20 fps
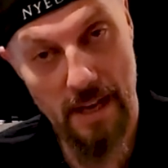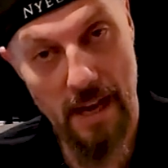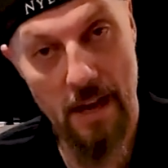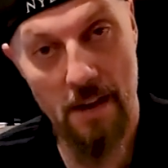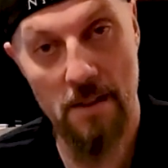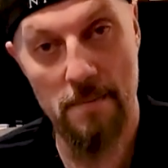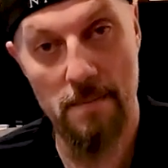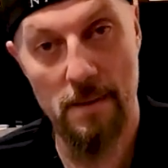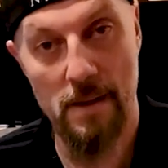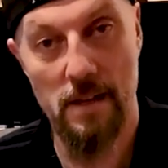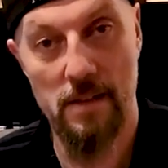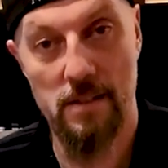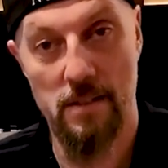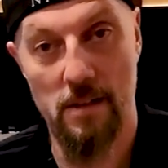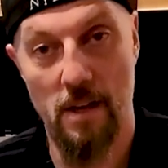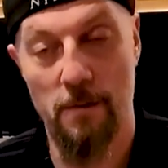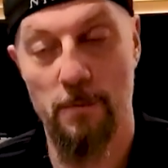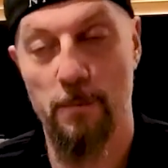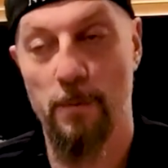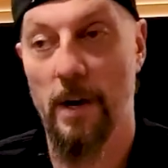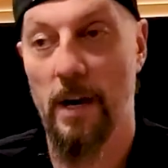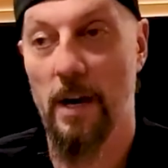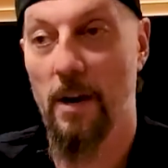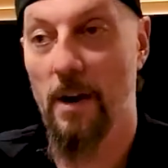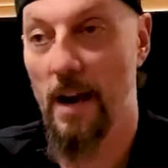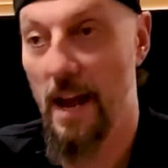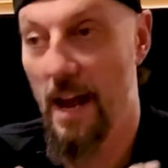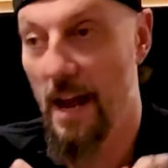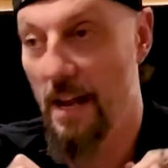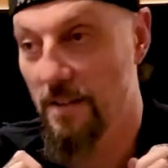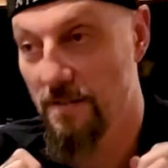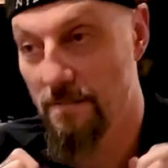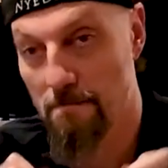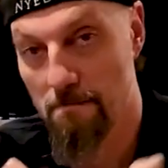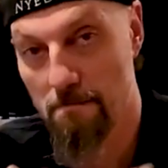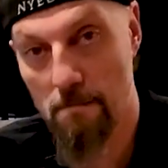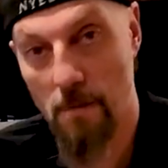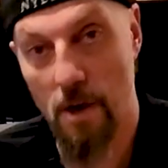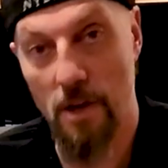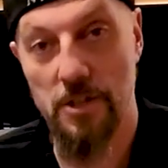out-of-the-box software as
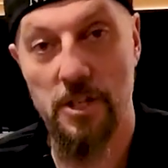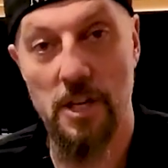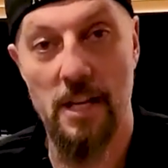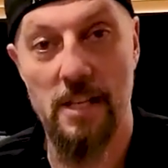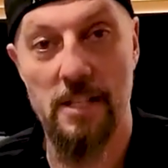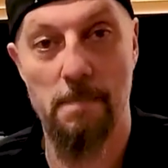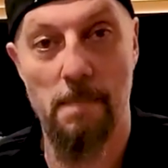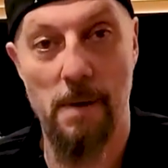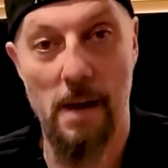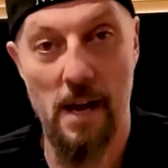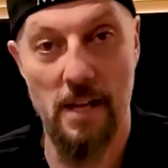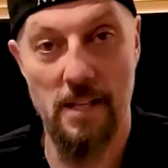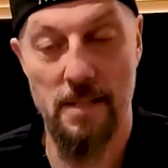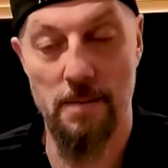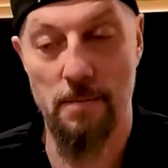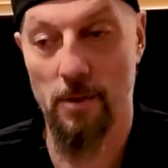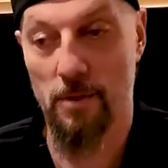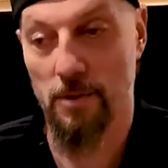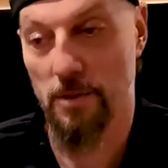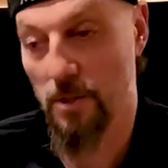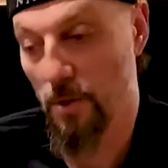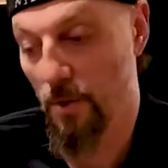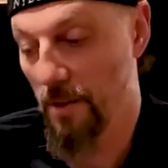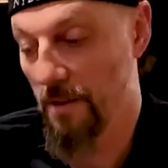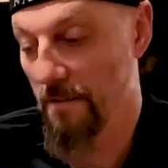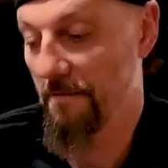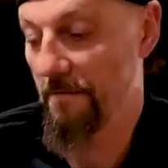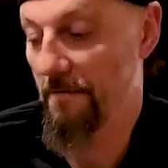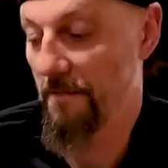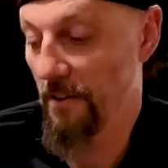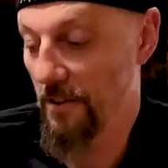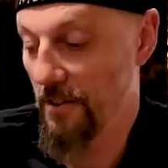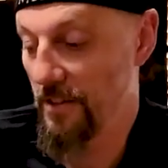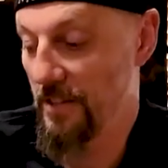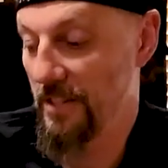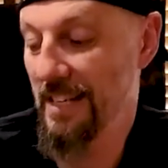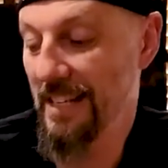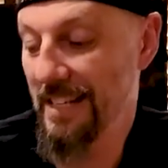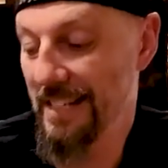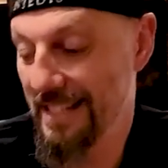much as possible to the
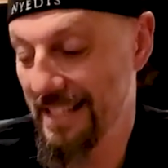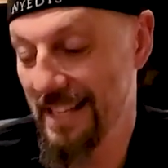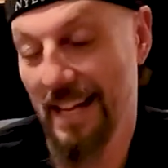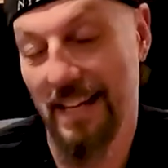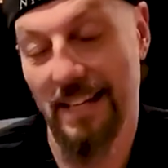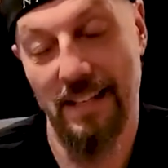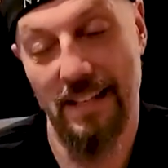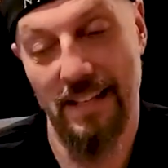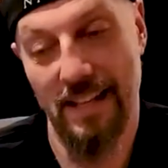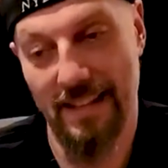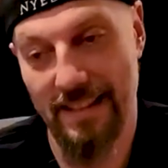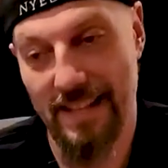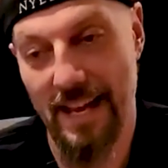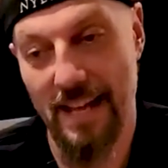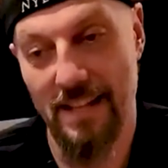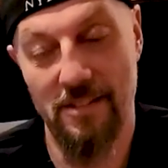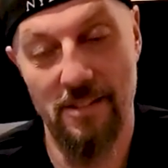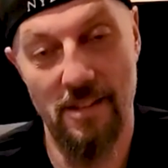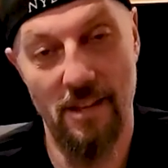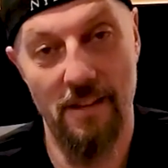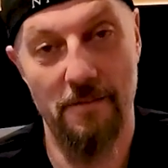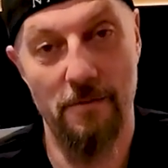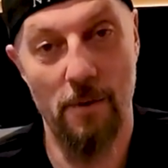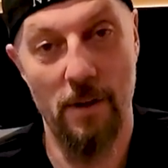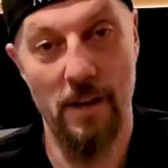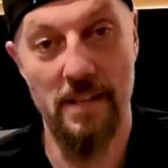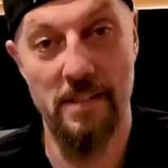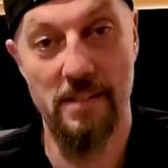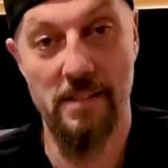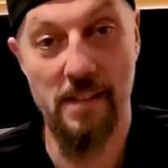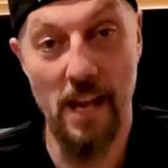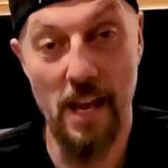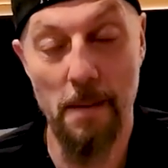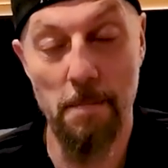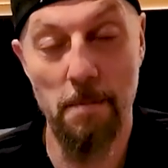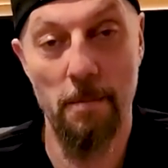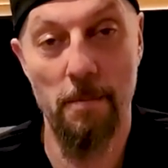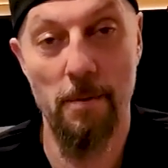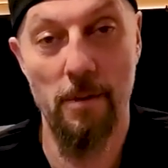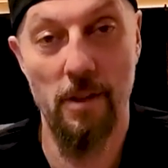furthest extent that that software is
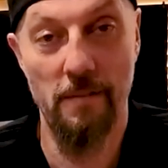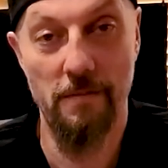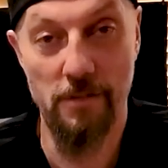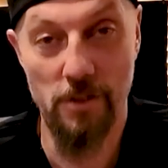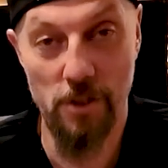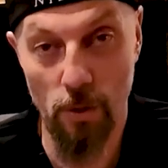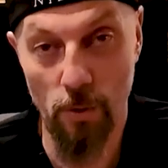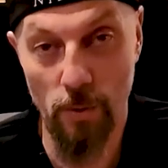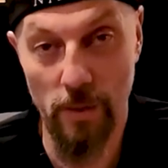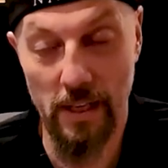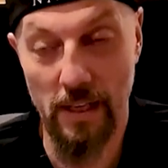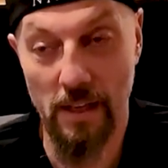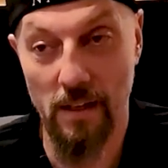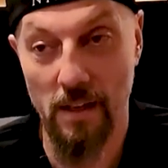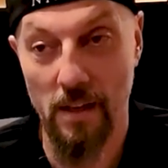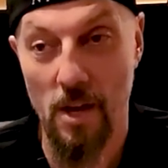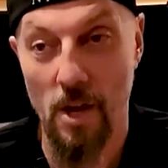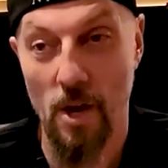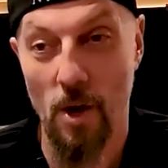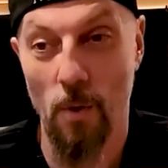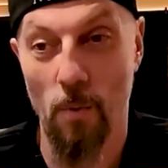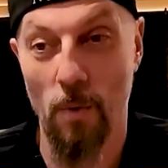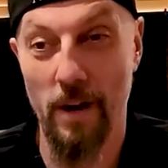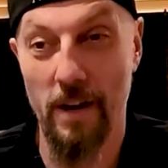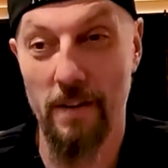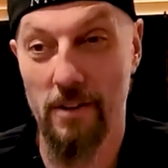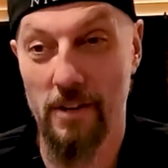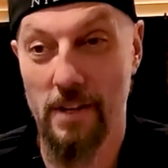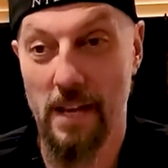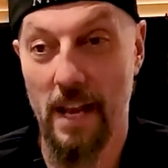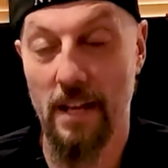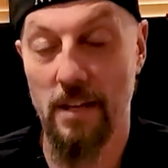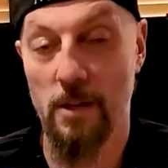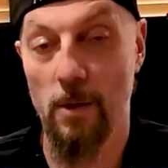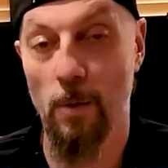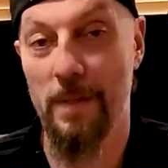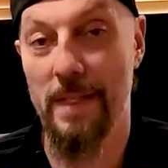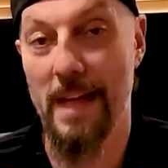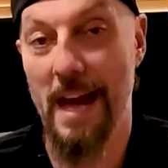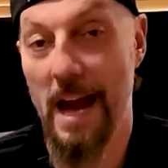capable of doing whatever it can do
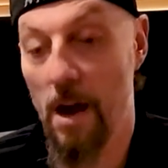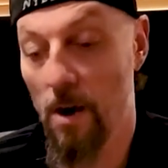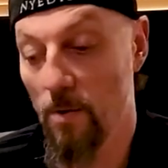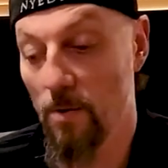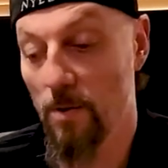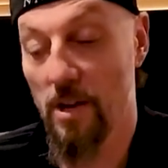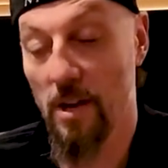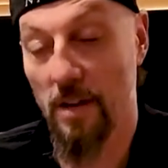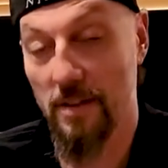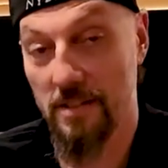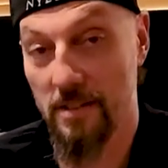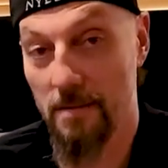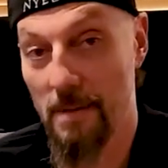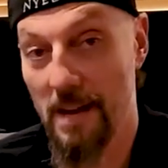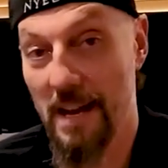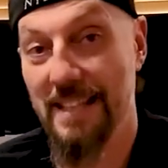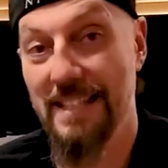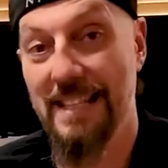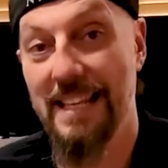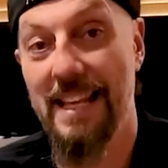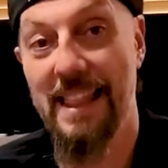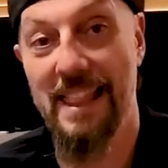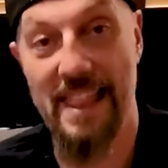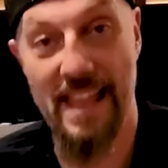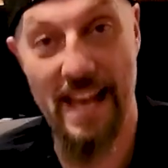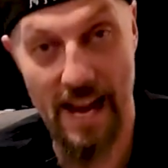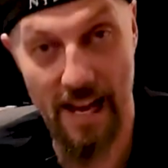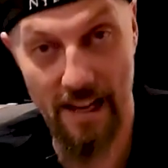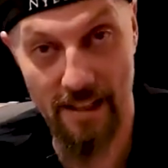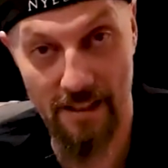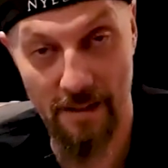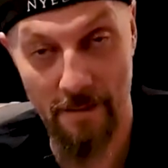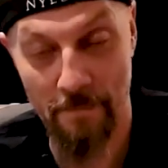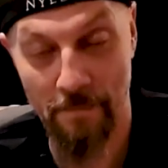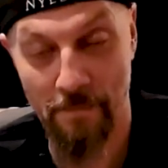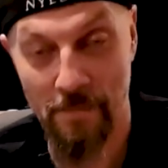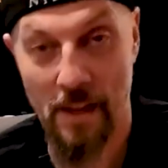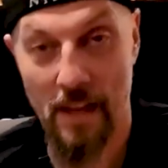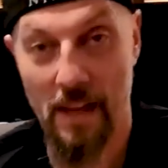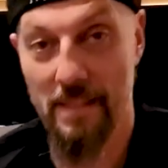without customizing that.
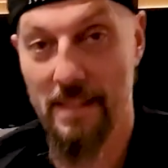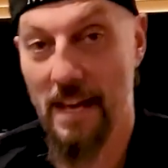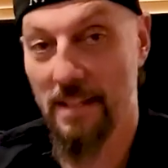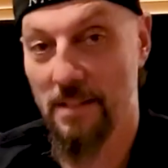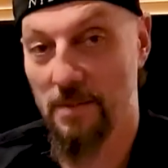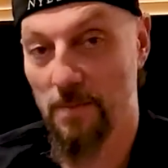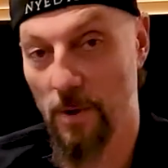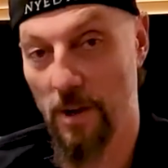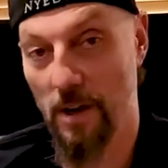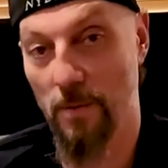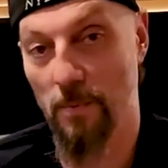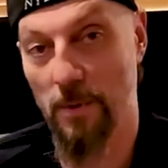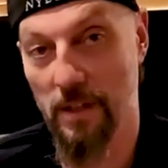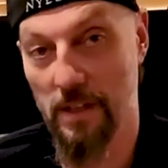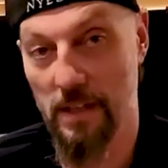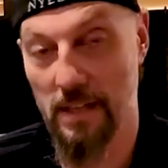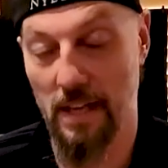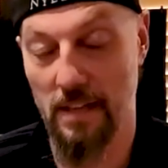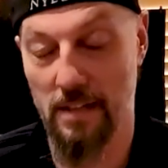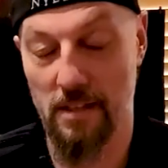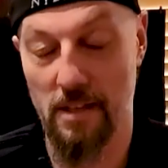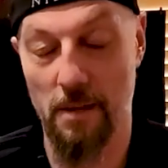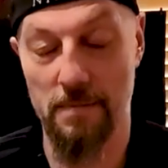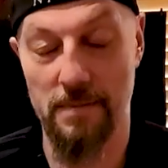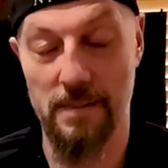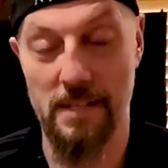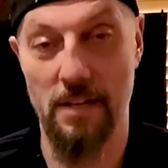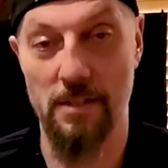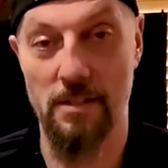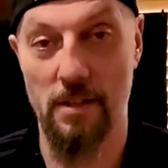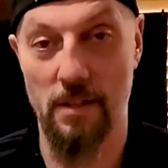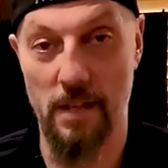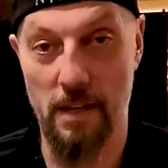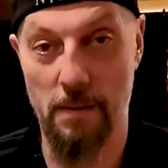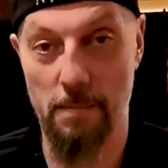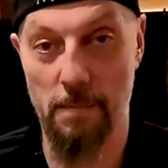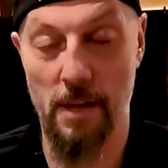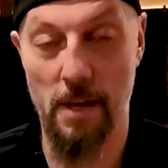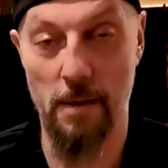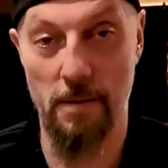And that's where it really comes down to like
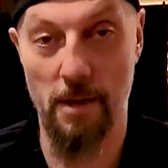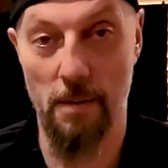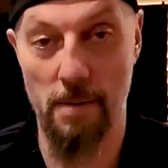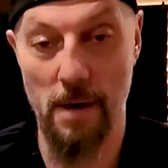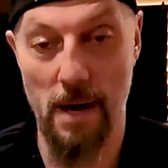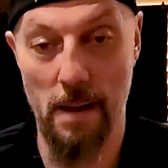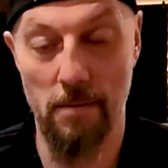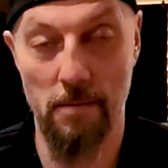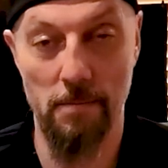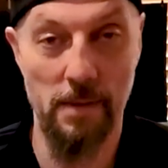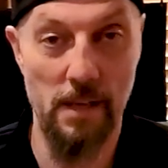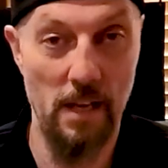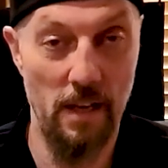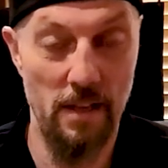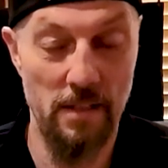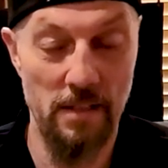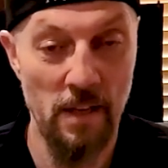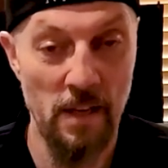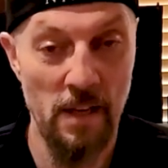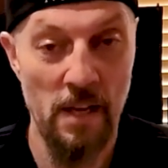becoming a problem, because